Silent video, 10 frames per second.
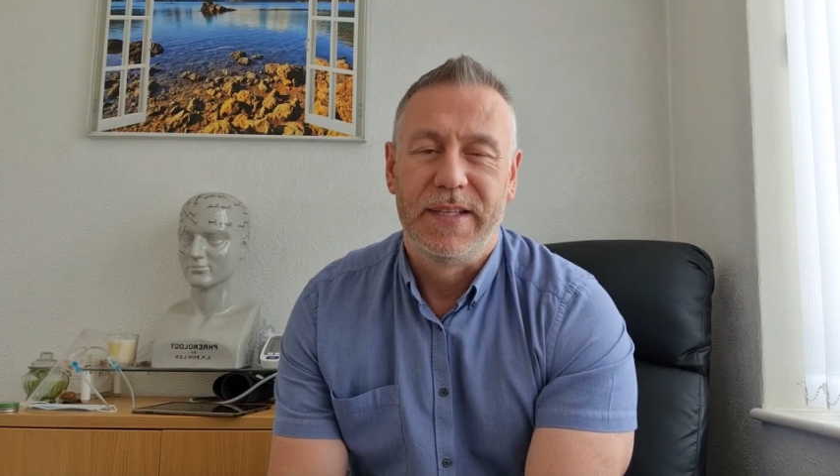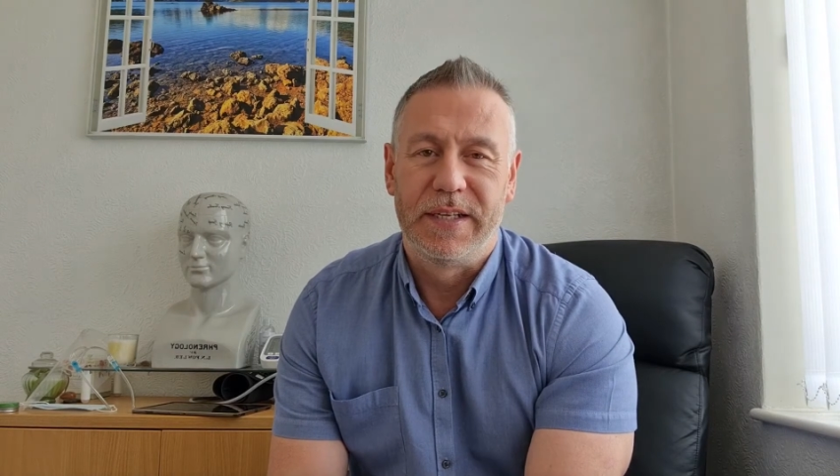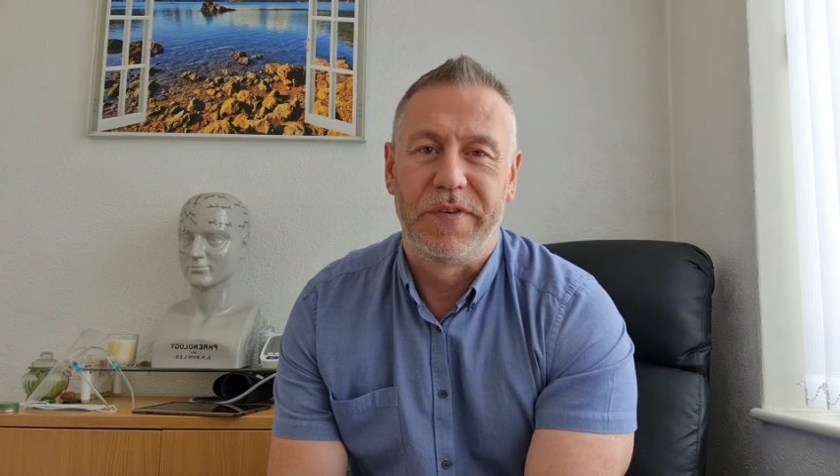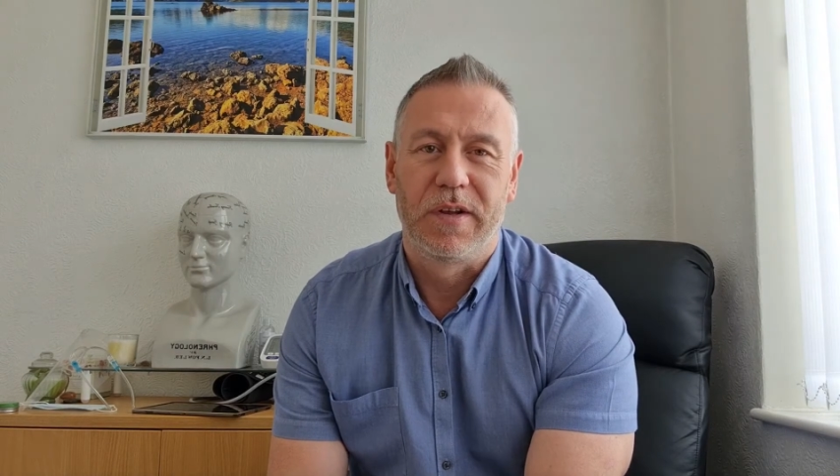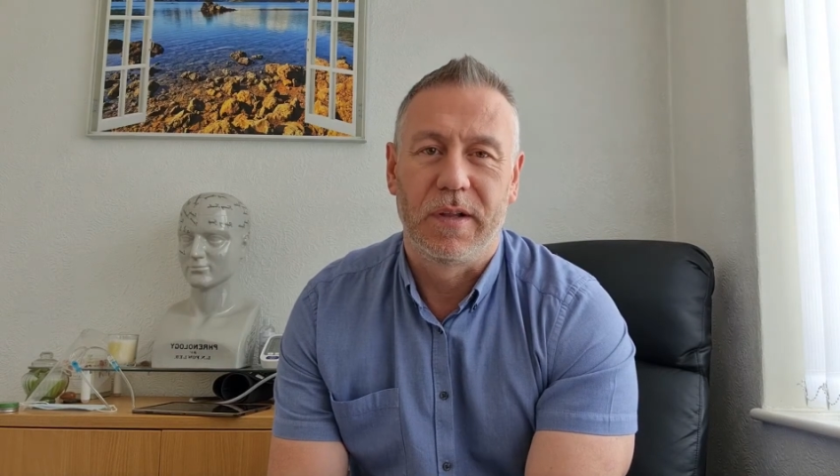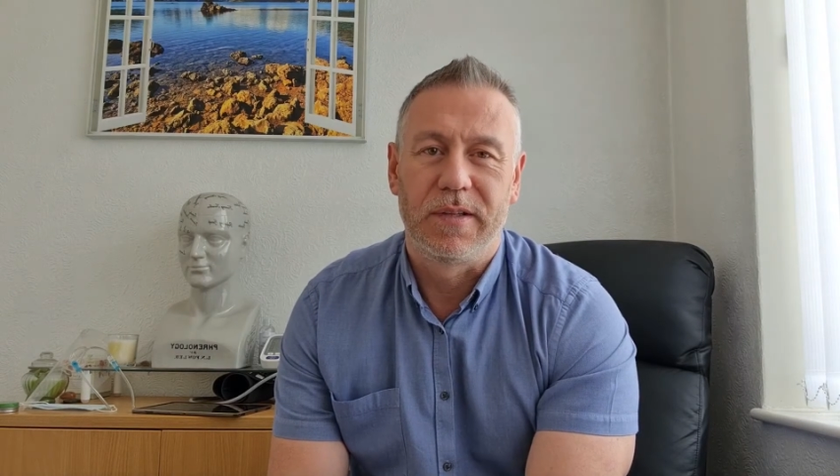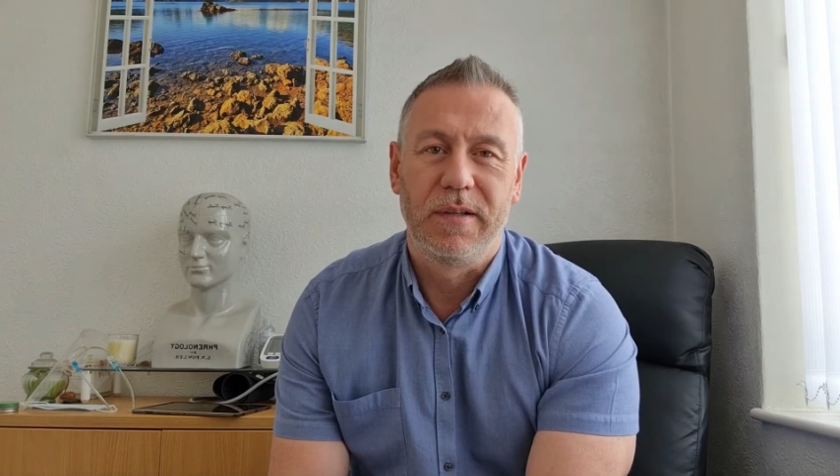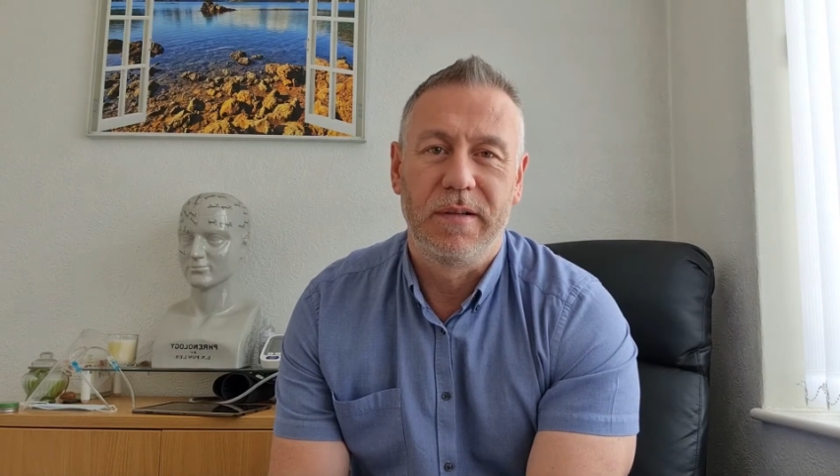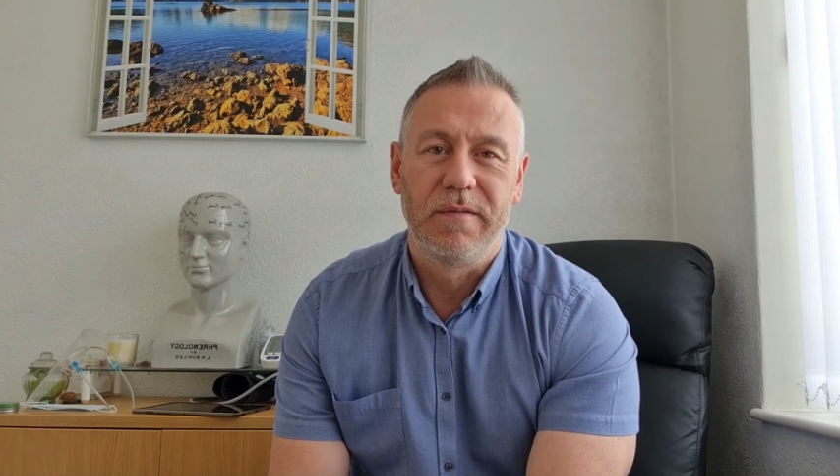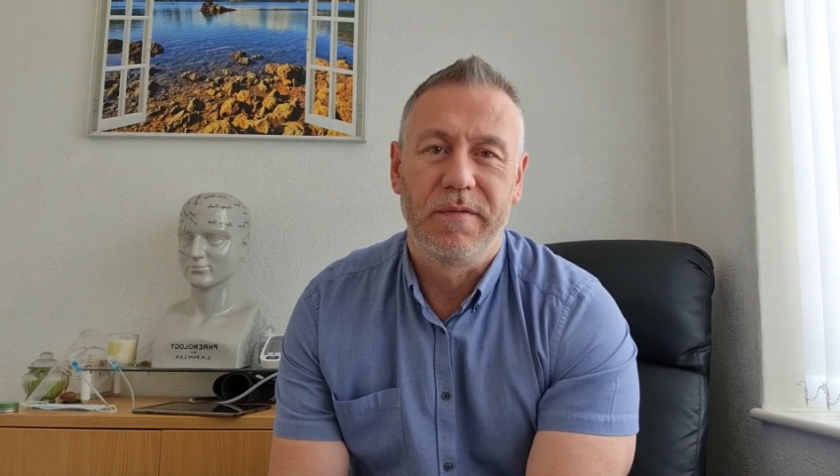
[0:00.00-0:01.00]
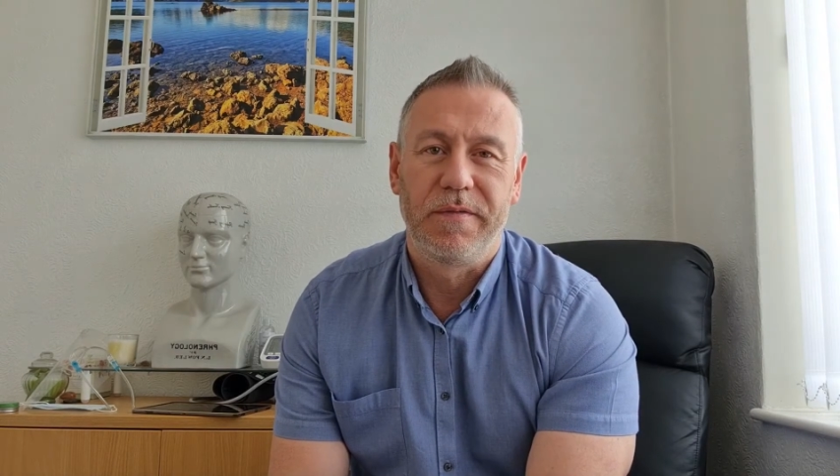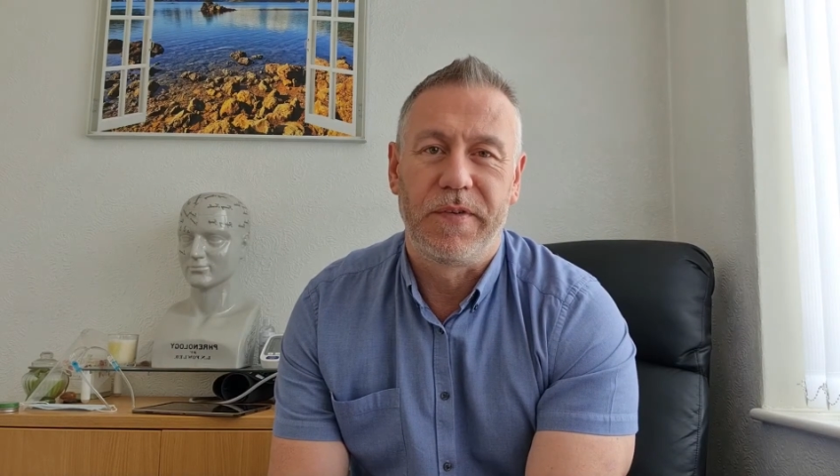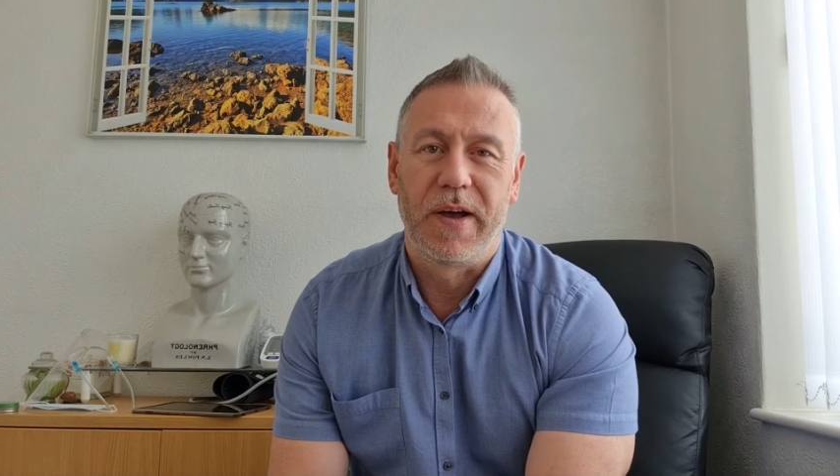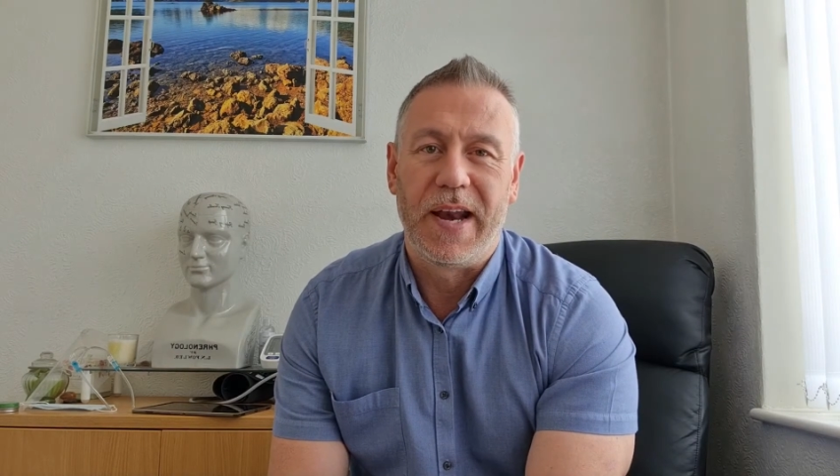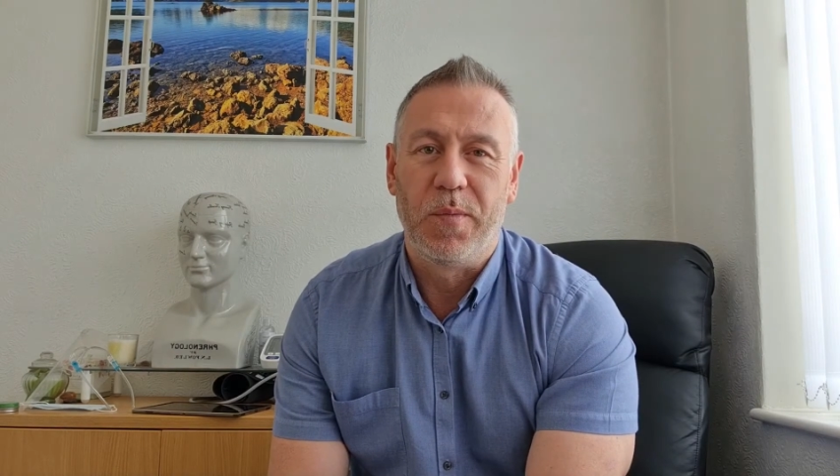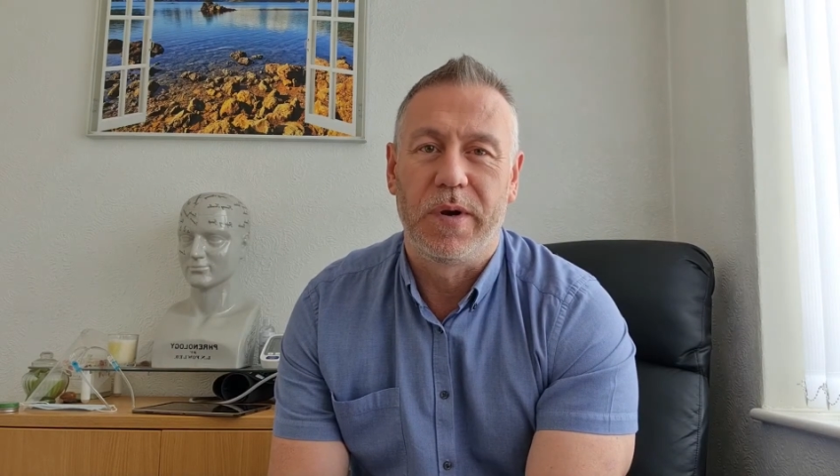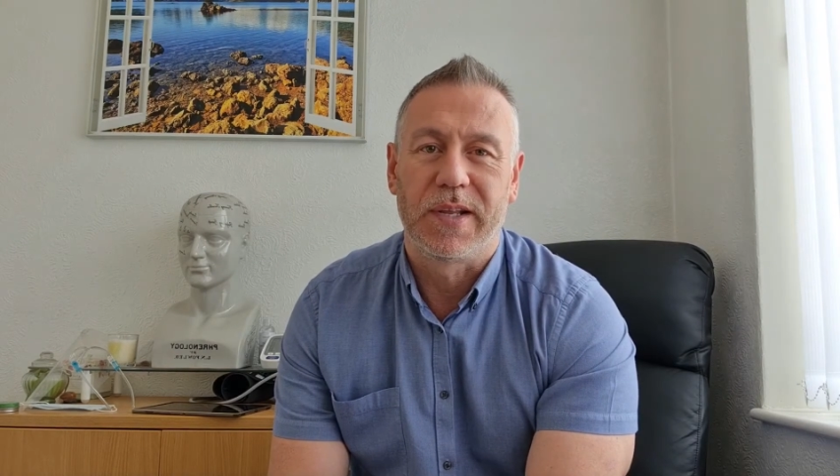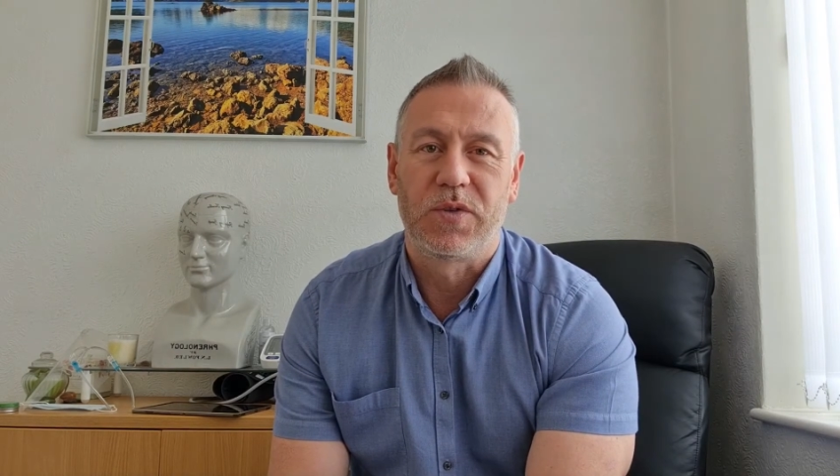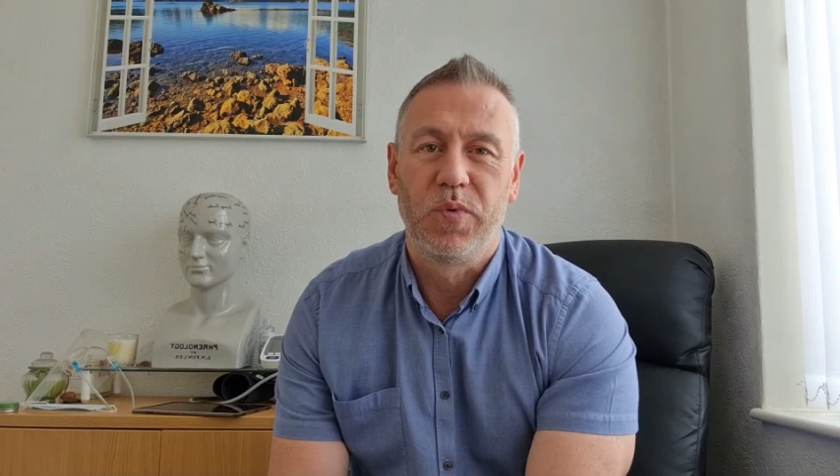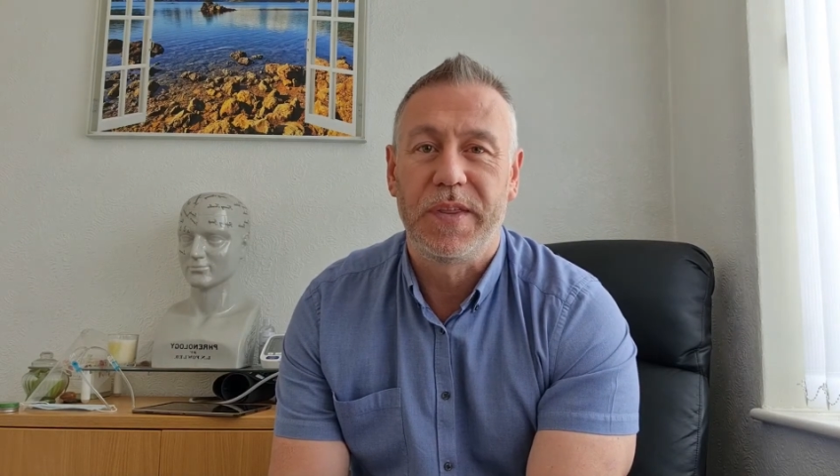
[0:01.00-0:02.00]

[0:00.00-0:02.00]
difficult for anyone that's